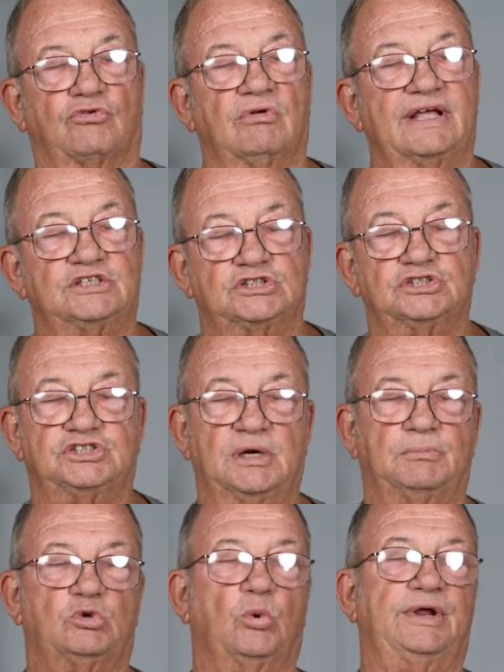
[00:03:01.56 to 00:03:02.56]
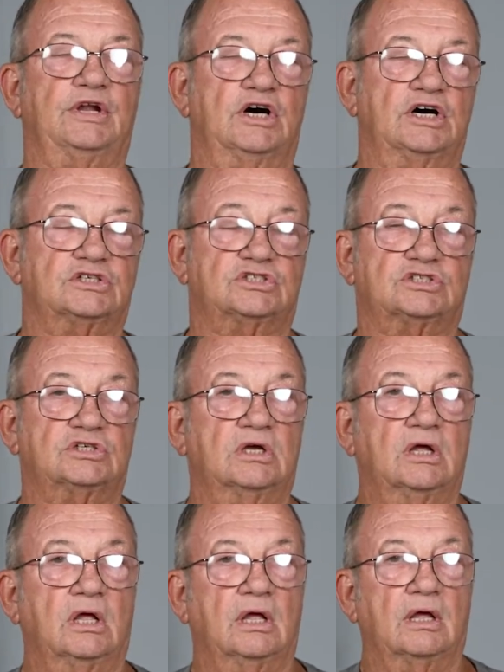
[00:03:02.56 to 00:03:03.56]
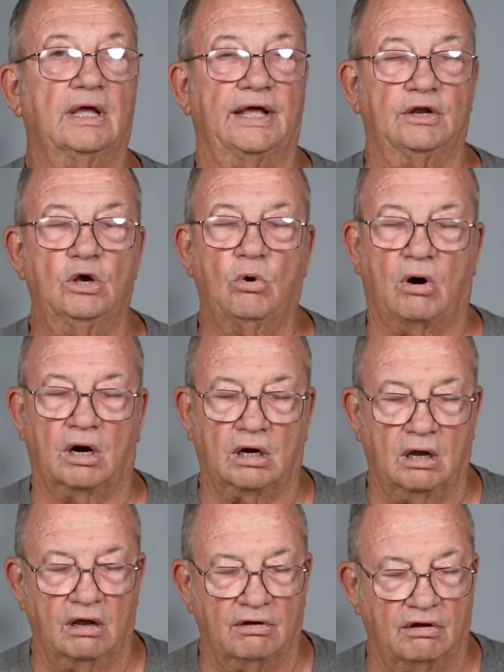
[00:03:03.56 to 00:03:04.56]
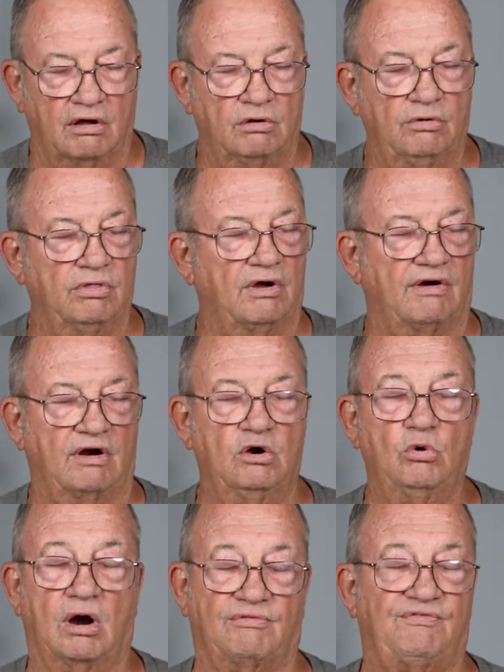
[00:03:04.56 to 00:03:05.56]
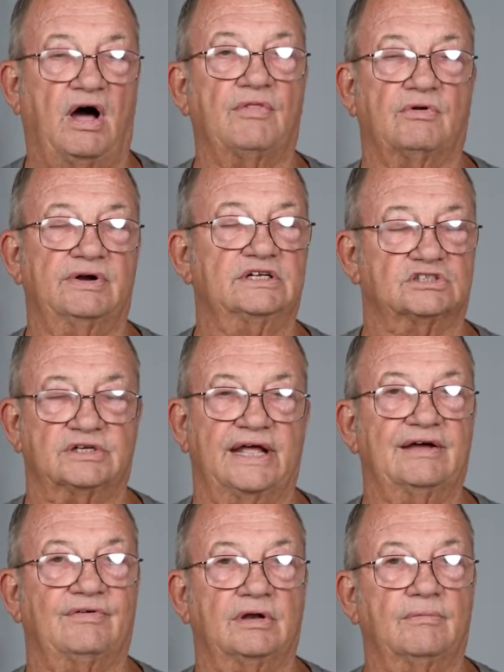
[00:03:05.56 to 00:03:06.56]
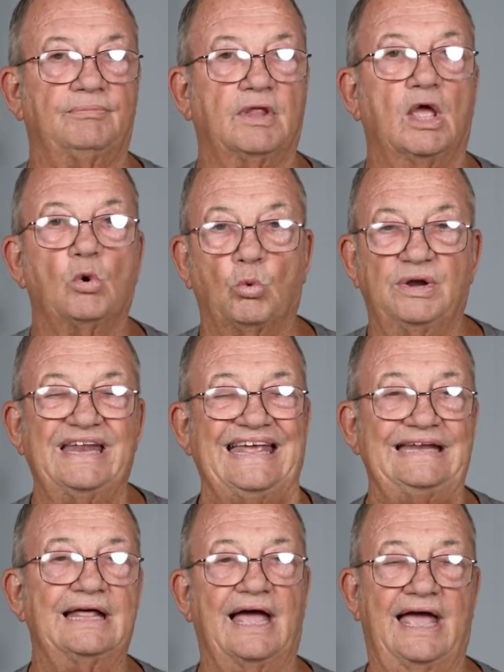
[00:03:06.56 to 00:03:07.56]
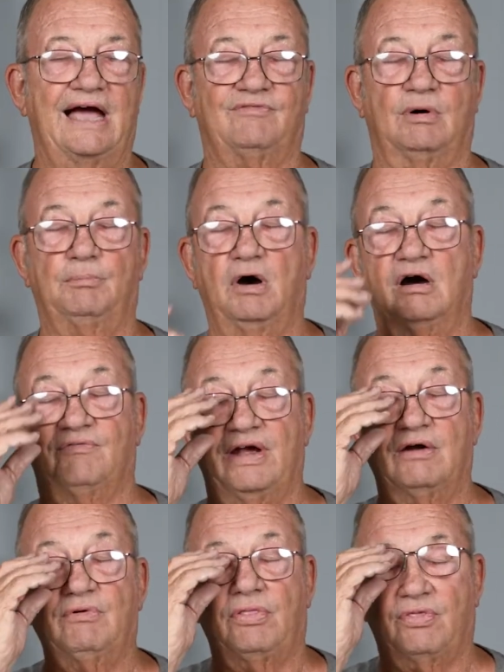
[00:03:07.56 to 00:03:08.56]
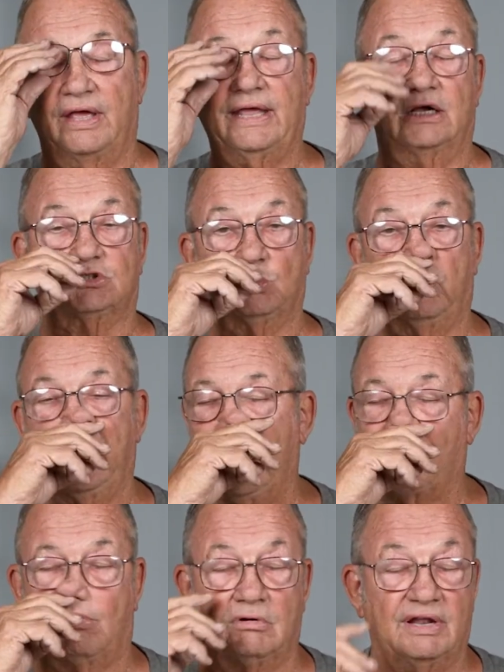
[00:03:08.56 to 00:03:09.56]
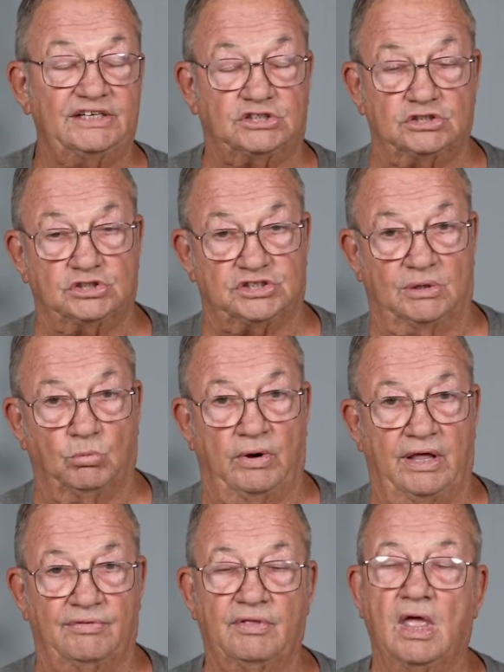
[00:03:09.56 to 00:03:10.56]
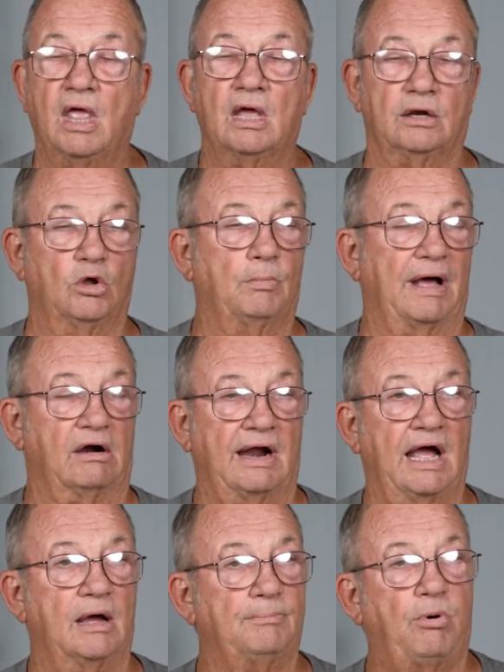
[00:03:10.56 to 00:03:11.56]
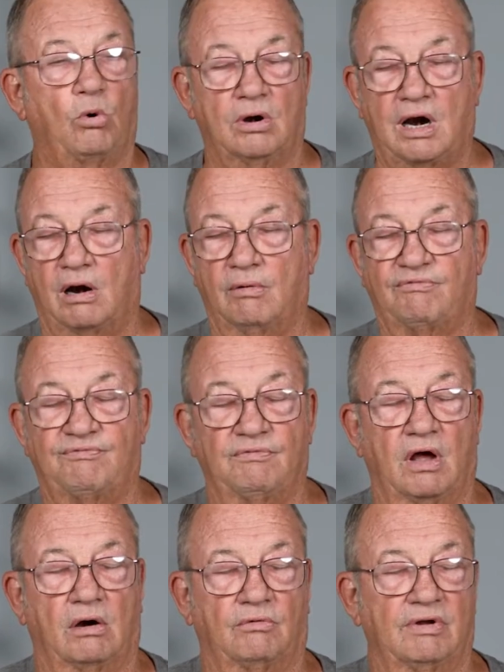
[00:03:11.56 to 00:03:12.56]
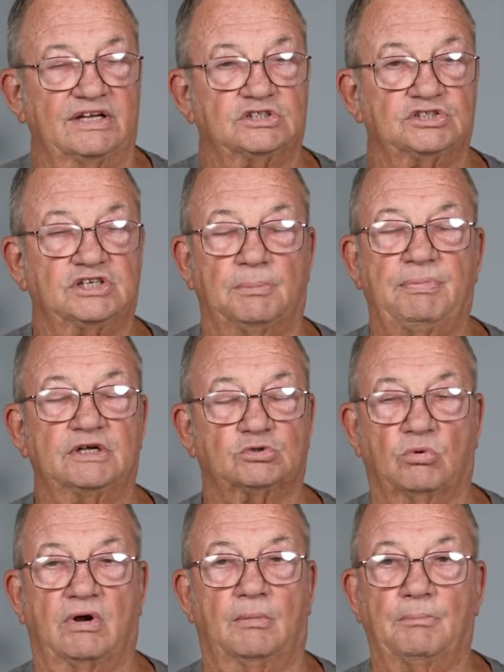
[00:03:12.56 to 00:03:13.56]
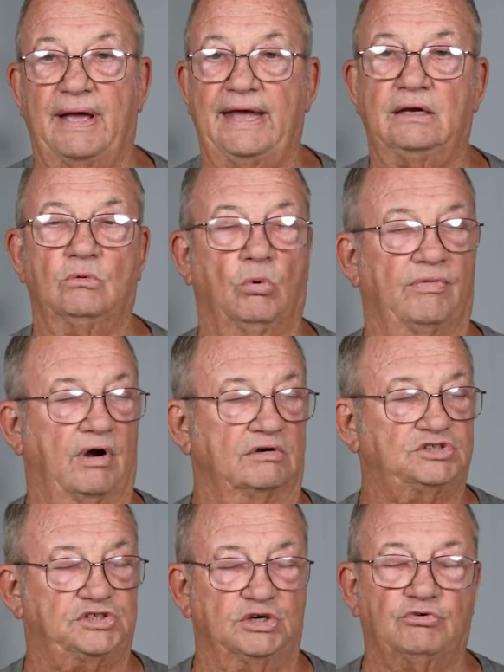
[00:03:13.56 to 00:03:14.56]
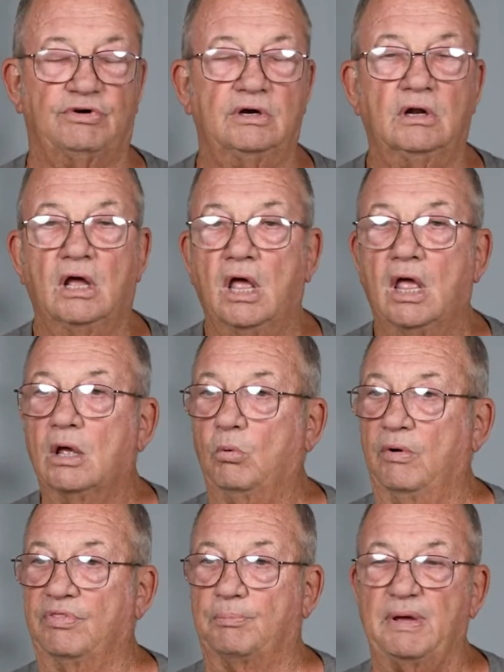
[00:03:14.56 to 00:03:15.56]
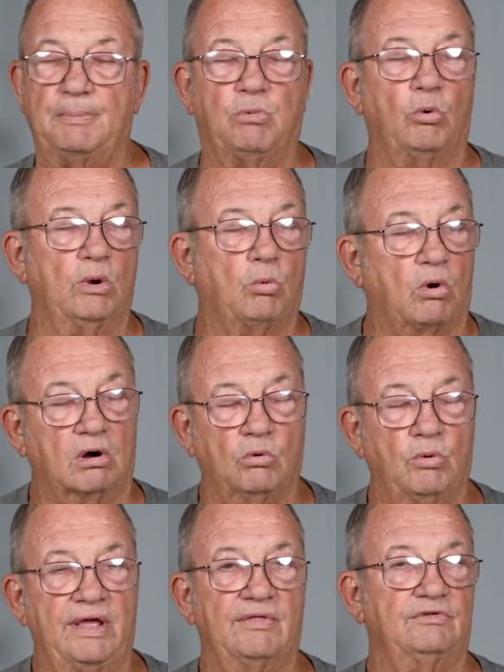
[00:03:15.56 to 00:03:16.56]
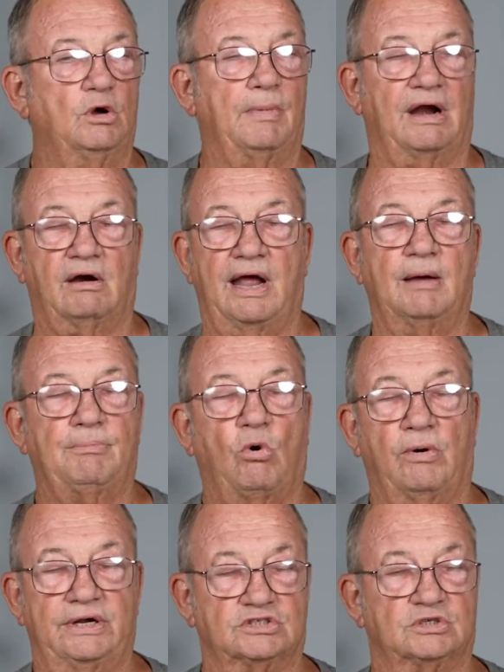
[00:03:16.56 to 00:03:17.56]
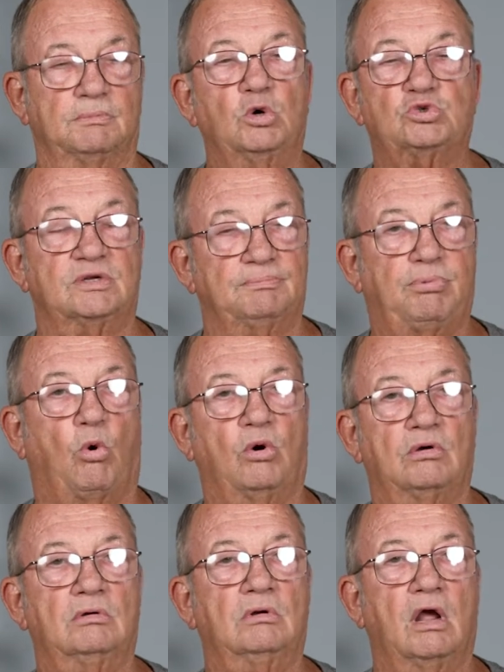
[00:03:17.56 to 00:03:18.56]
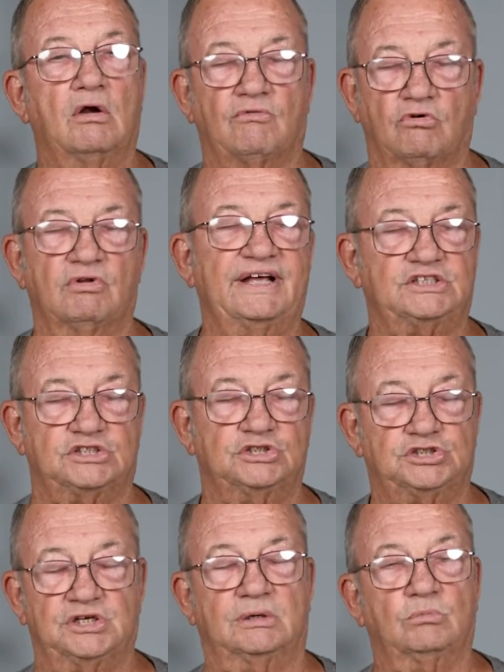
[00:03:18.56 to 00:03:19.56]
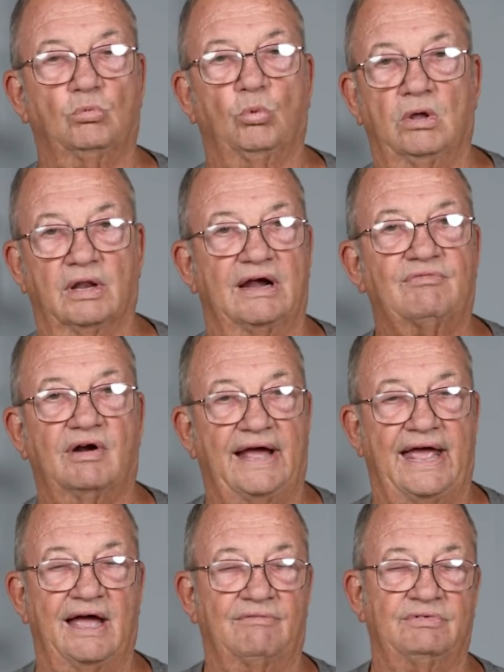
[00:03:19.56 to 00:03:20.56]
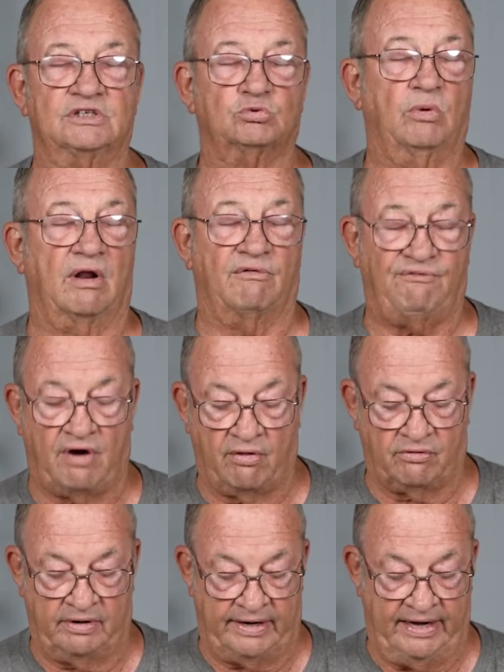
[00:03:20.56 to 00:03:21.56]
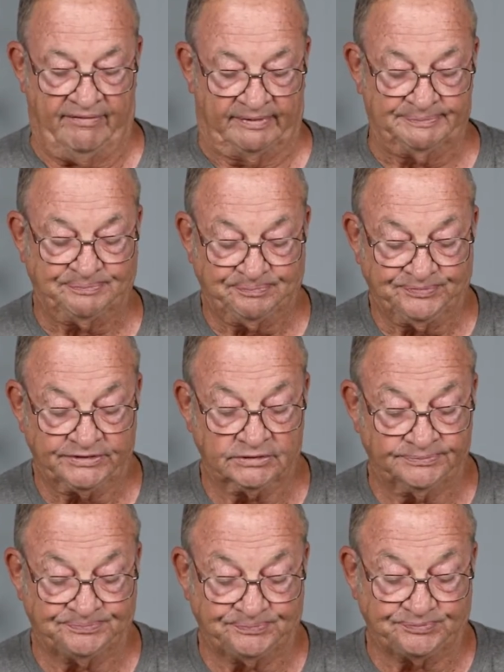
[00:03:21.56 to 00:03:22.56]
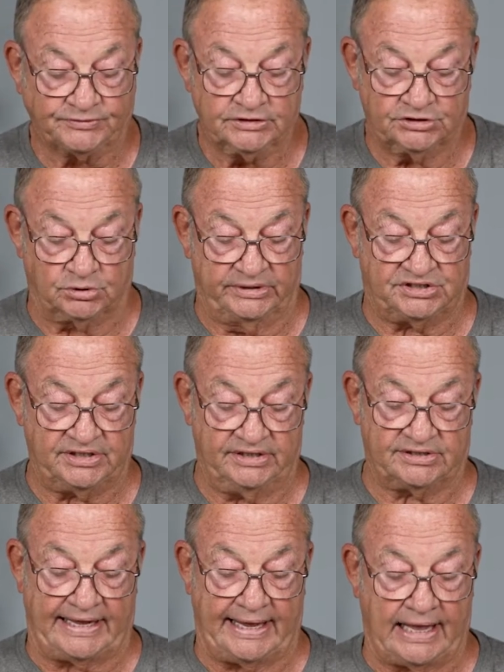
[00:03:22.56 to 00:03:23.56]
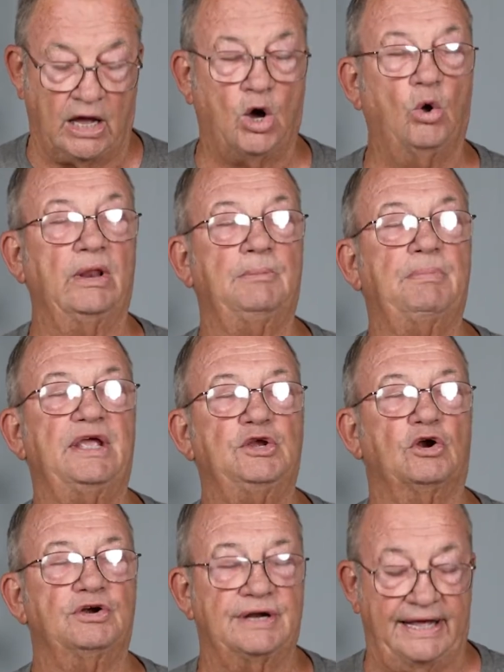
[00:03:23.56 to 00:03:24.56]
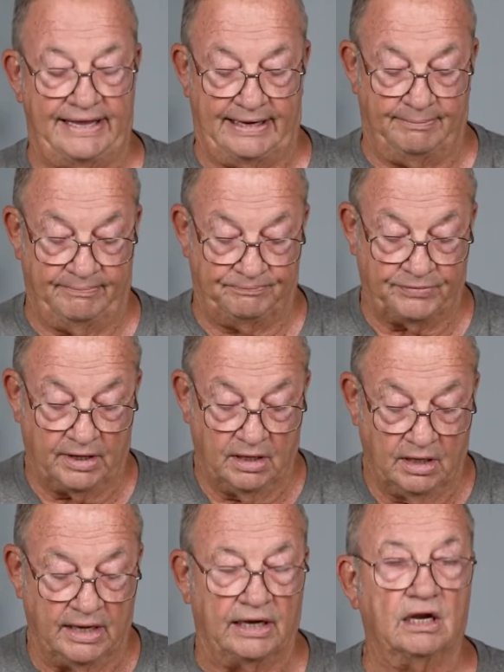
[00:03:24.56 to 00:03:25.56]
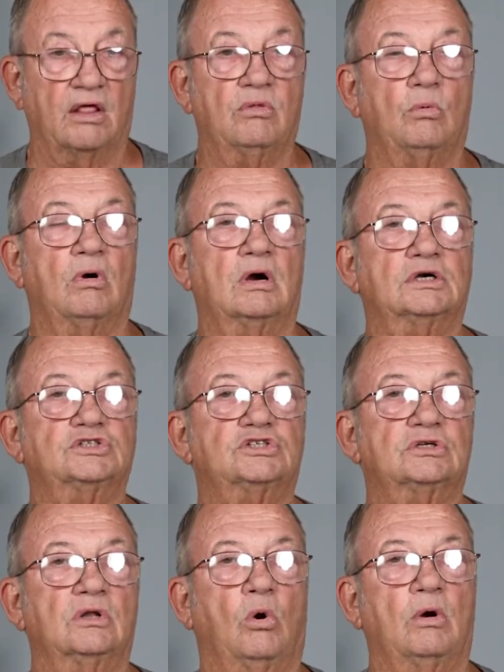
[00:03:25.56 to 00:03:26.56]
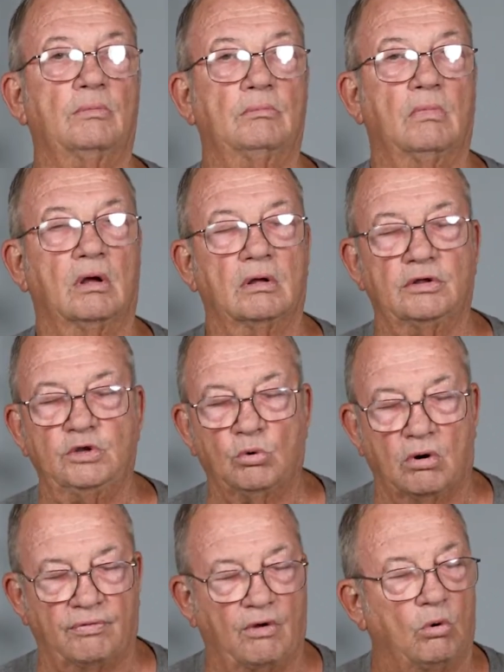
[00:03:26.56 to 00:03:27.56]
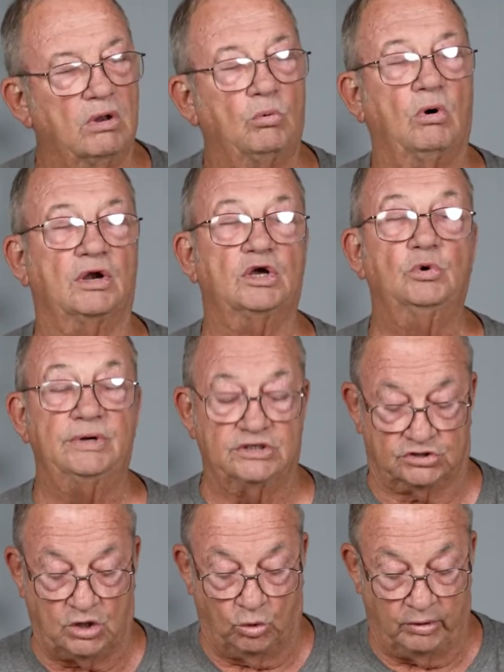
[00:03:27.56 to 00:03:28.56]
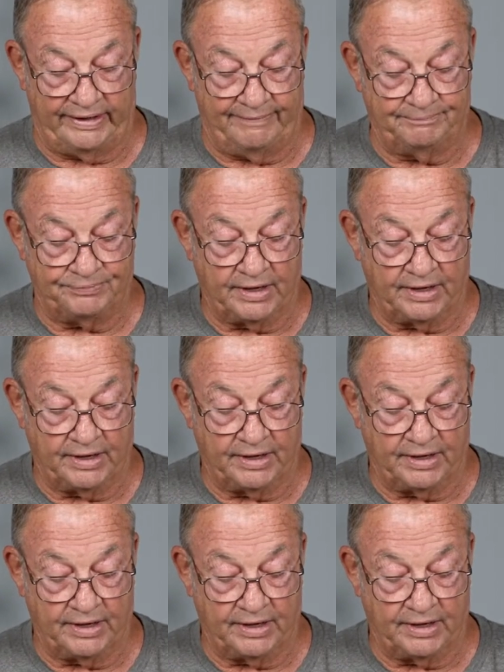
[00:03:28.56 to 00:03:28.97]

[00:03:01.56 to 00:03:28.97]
relationship between us and who our, who, our, who our Father is in heaven. We need to have above everything else that we have a relationship with, no matter how important our, our relationship is with our mate, with our children, with the people we work with, no matter how important it is, the most important relationship we'll ever have is with our Father in heaven. So he says, Holy be your name. In other words, Lord, you are the only one who is holy.